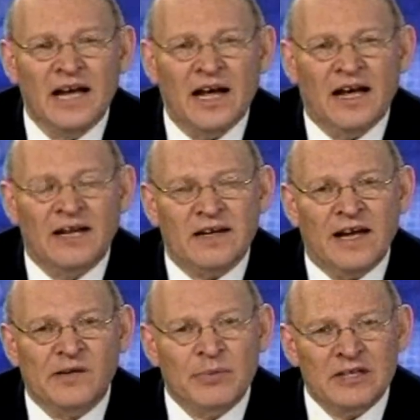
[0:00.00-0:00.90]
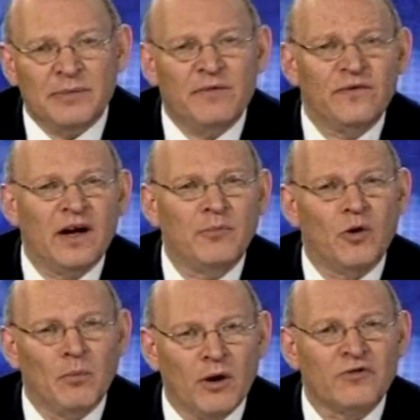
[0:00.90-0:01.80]
ha has appeared to be far
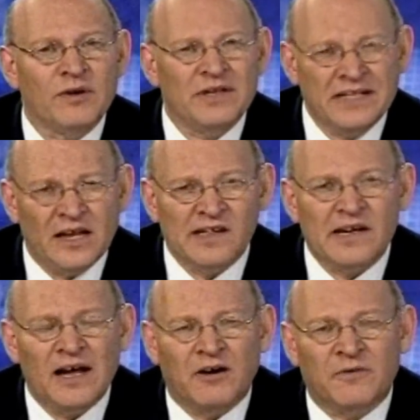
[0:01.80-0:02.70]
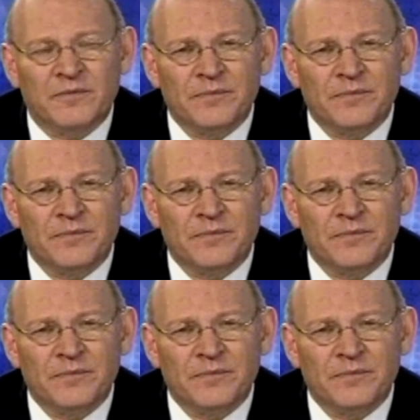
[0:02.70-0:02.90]
more moderate than he does now.